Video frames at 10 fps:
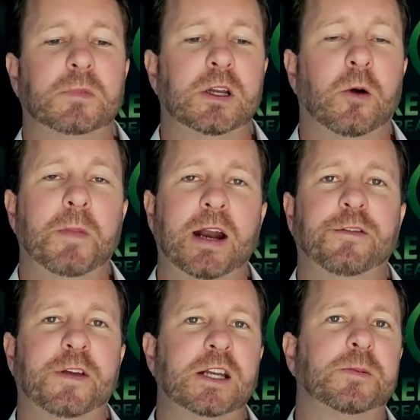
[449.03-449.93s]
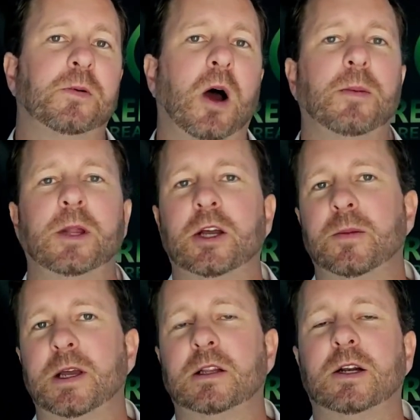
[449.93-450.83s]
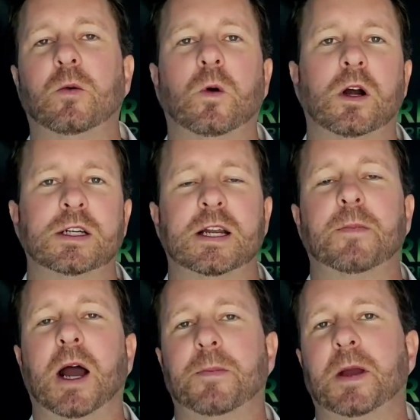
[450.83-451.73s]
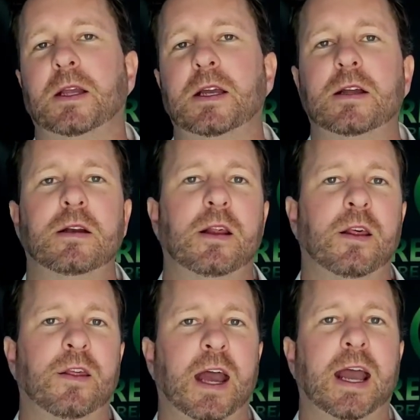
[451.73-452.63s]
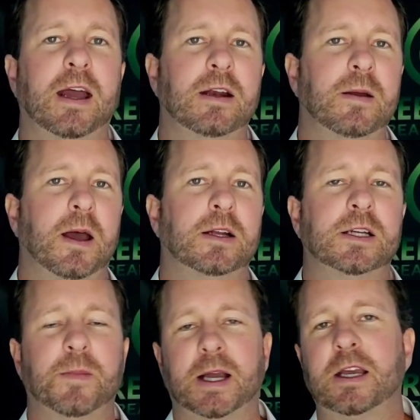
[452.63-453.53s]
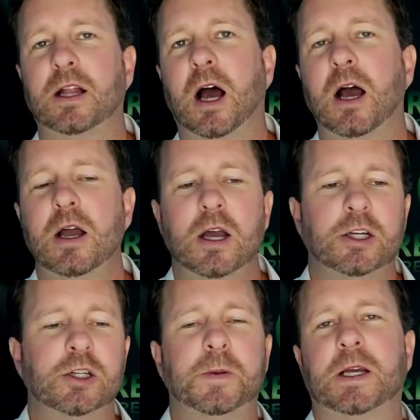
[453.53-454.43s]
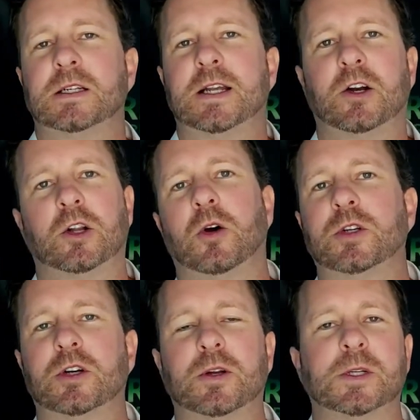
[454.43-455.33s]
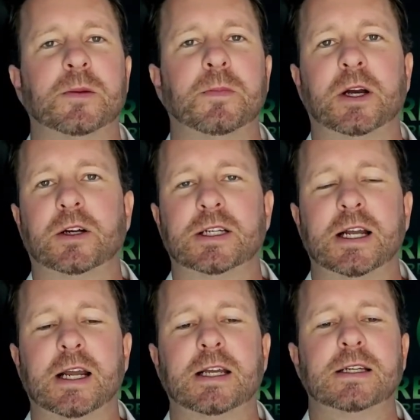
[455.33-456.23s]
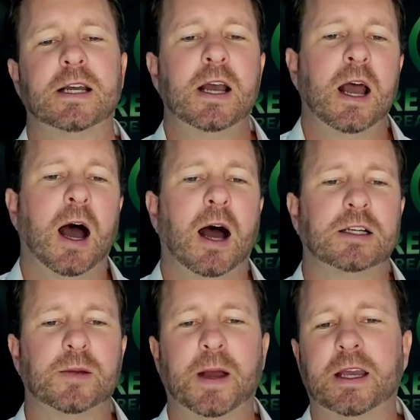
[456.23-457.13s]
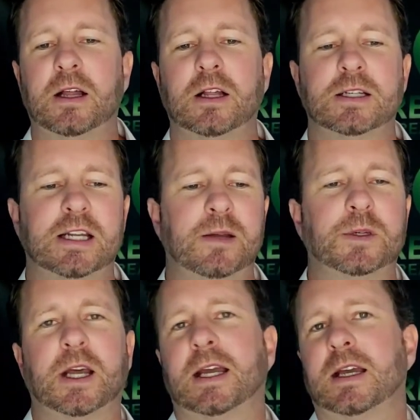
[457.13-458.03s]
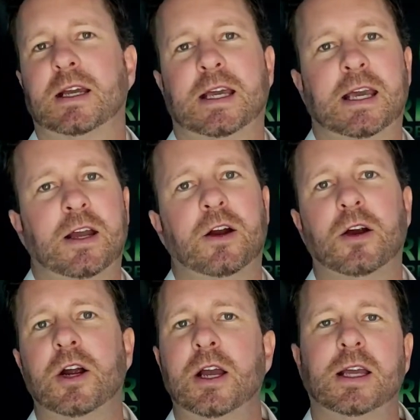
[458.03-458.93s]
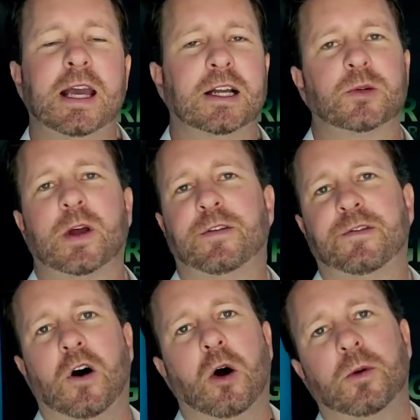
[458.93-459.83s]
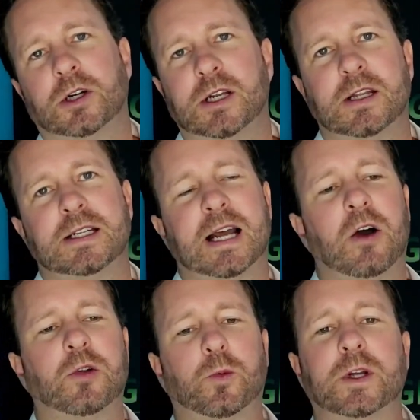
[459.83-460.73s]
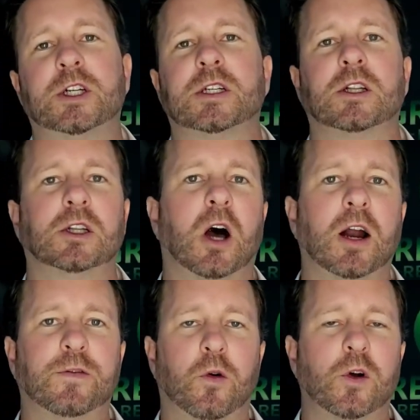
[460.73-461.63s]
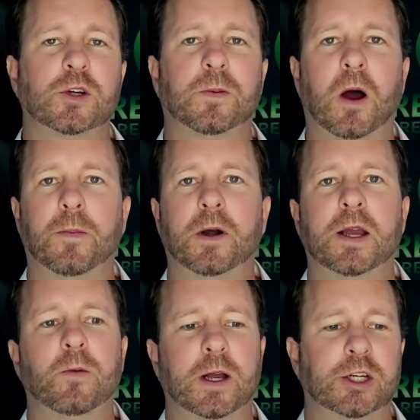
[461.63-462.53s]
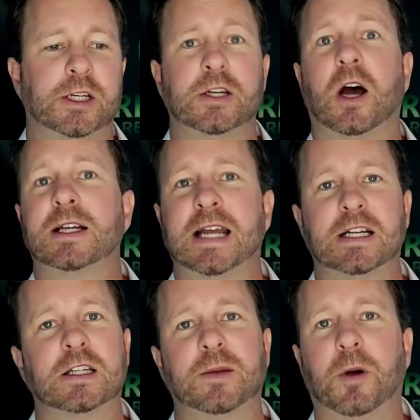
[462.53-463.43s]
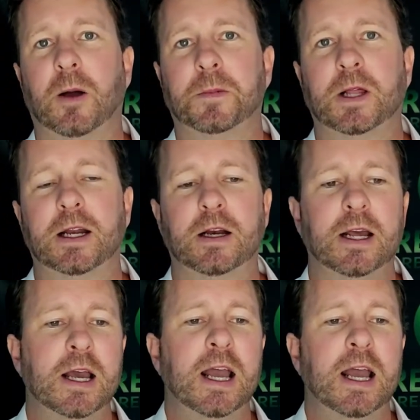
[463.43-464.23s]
You know, Menifee is probably going to be a little worse in my opinion than Temecula, just because they're closer to some bigger cities. Temecula seems like here, yes, we have Fallbrook to the south, which is a lot of horse property, which is not densely populated.